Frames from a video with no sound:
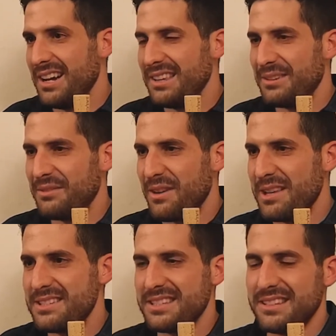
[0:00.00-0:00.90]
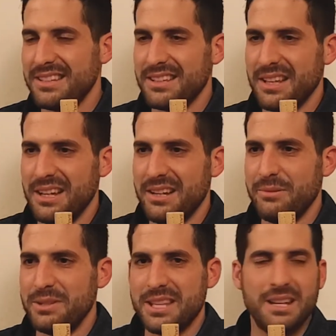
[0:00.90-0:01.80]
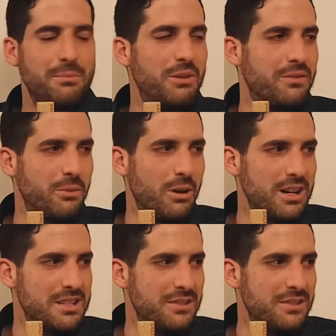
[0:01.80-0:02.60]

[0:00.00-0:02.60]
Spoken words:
They were friends, and then we take them out for walks